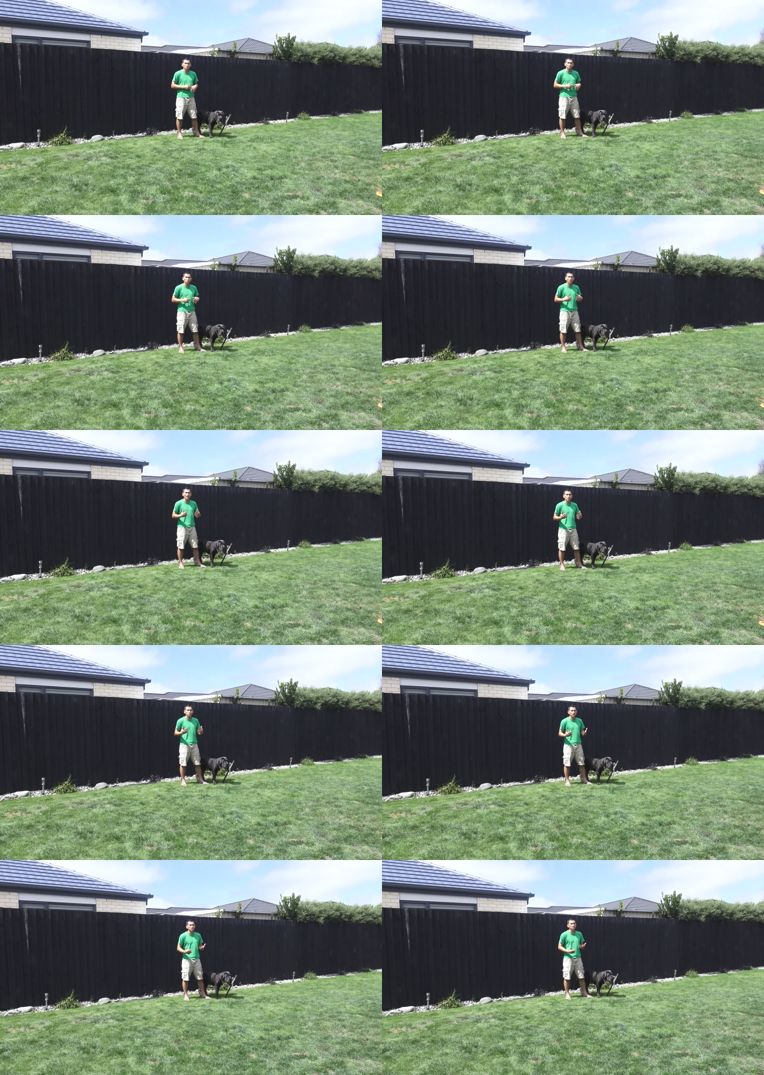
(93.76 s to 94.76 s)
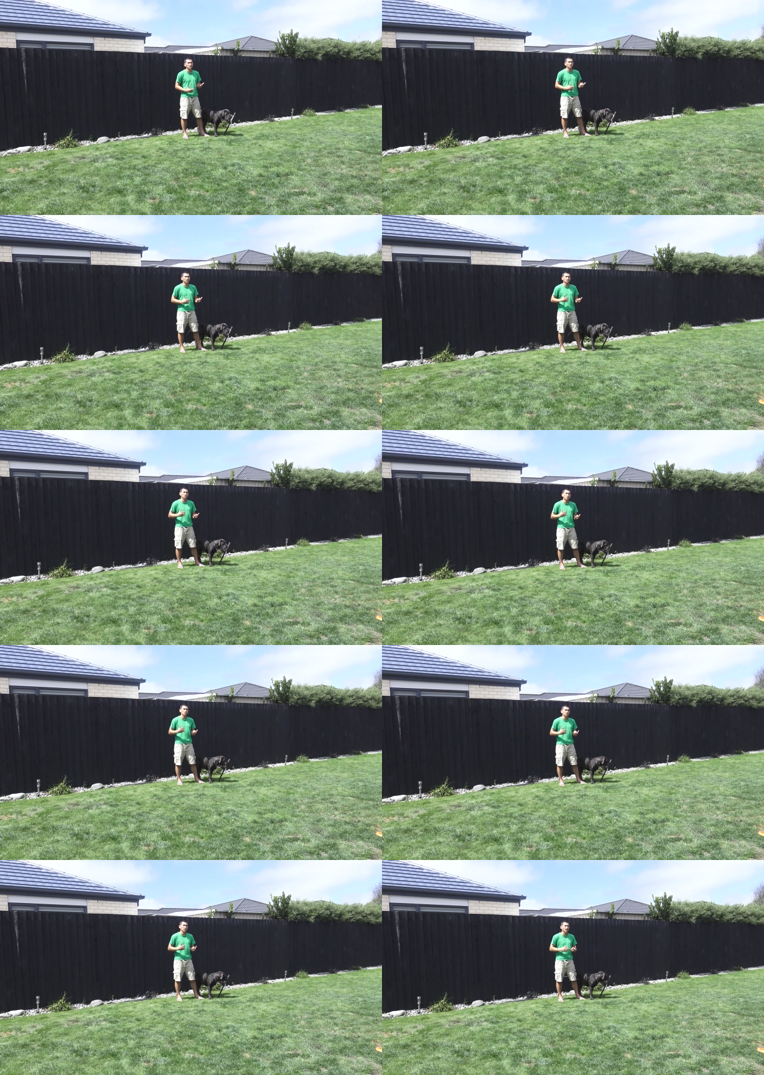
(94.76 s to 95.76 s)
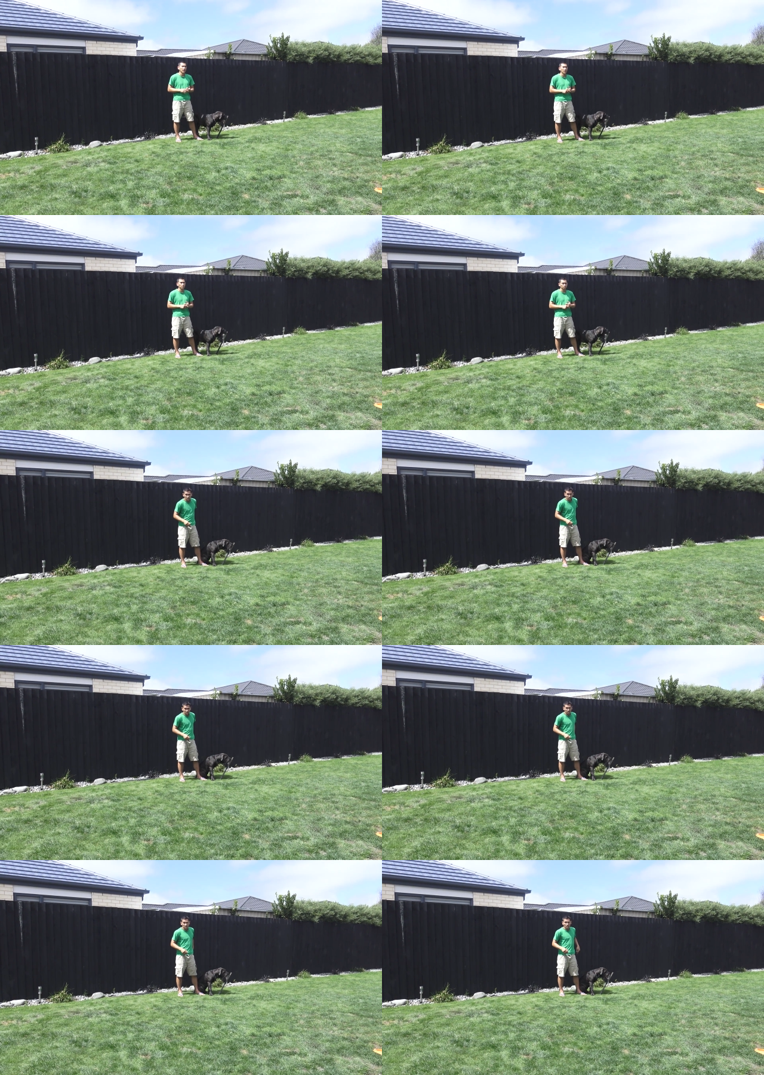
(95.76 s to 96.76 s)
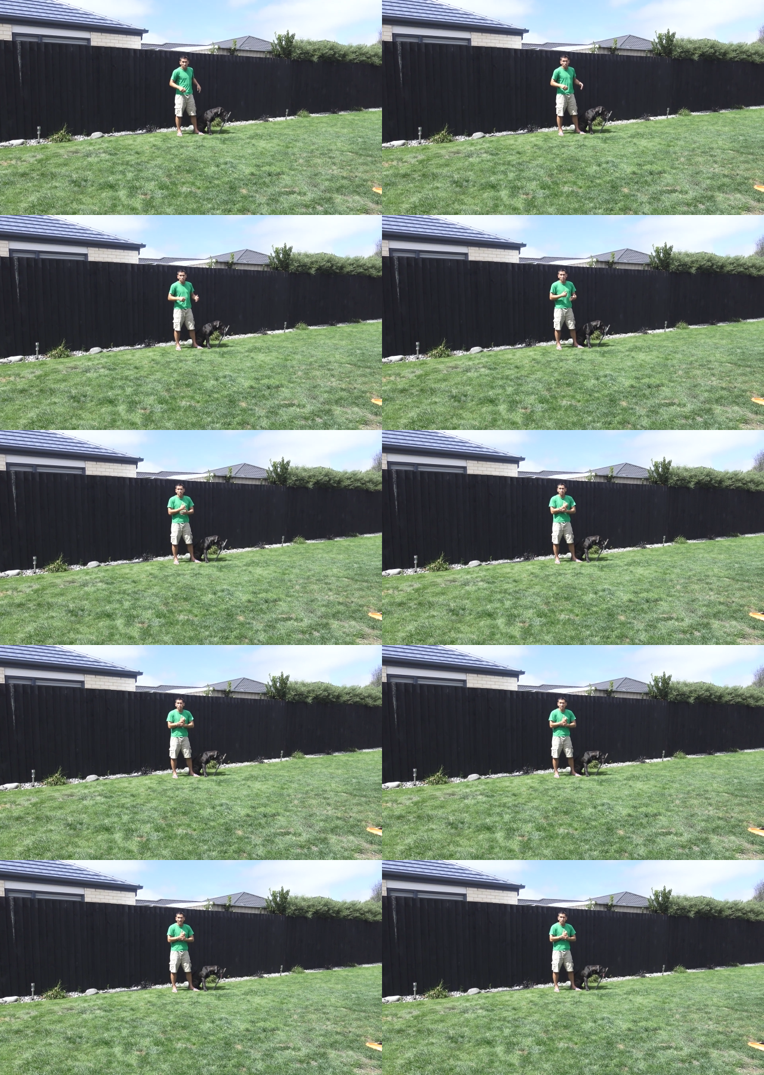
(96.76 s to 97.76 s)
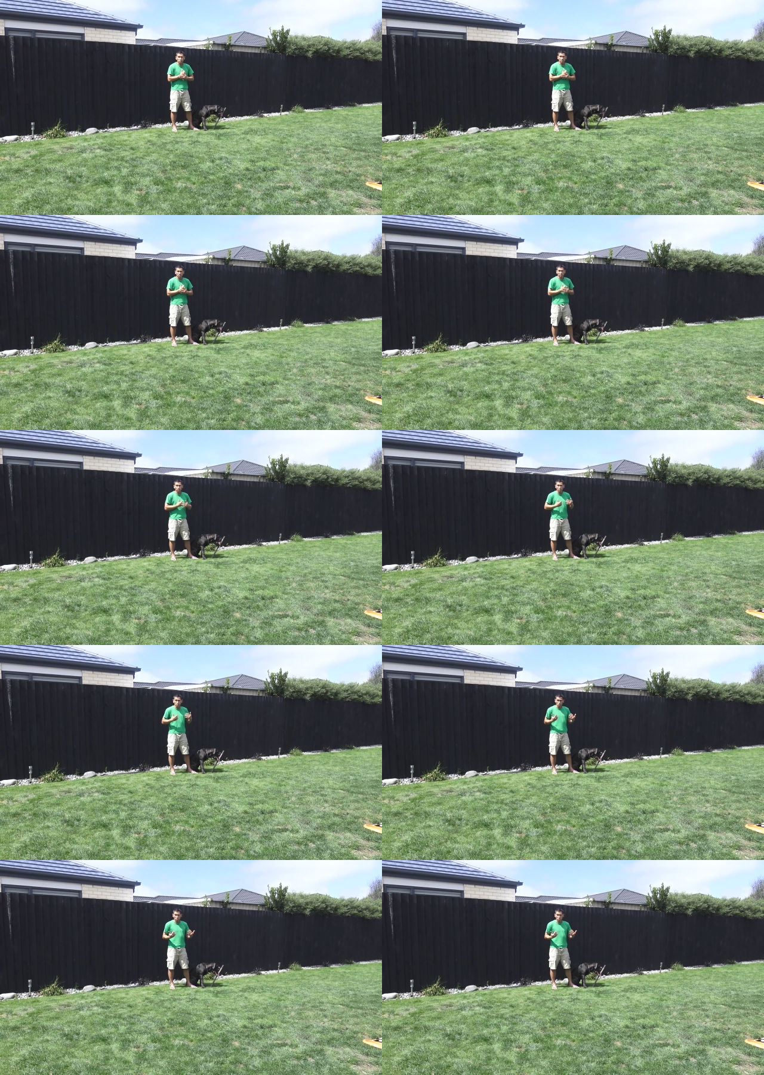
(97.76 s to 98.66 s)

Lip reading: No face is visible, so there are no lips to read.